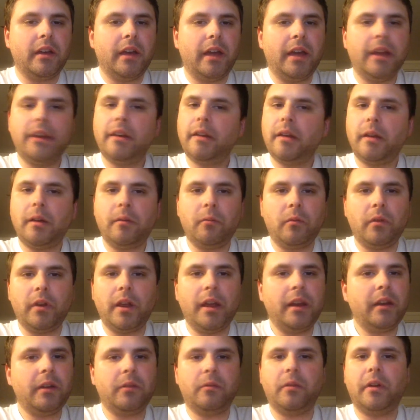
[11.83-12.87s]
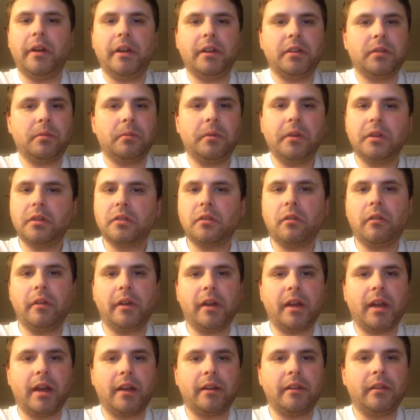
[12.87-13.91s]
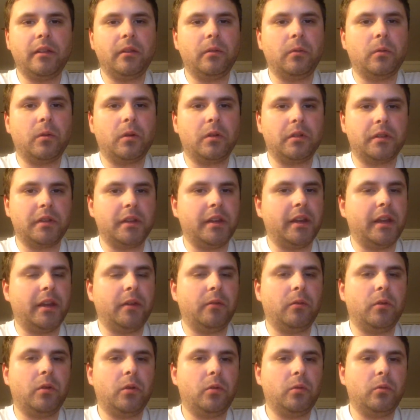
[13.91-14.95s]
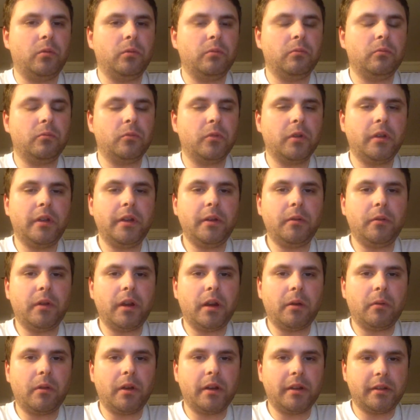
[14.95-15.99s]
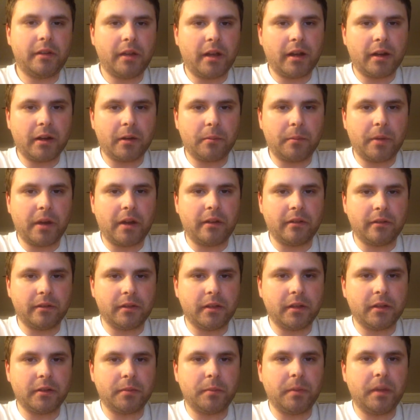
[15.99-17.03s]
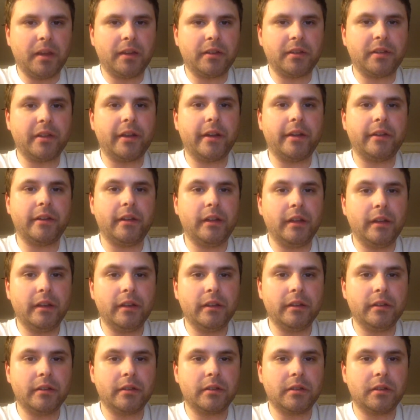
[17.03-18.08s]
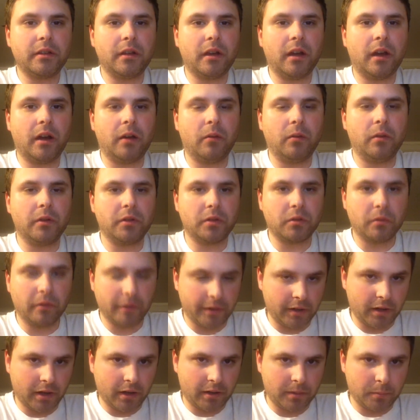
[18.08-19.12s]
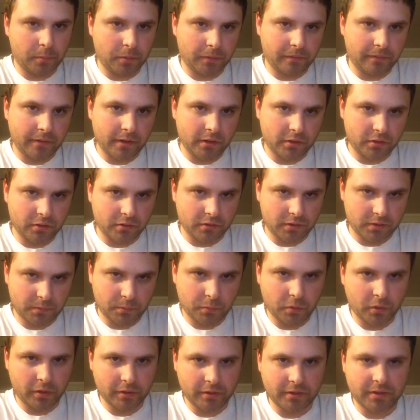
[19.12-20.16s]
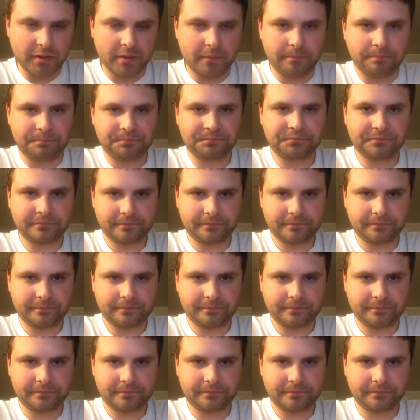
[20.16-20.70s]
And anyways, what is going on in the world today? Well, really what I want to talk about and touch base on is uh, what's going on in professional sports. And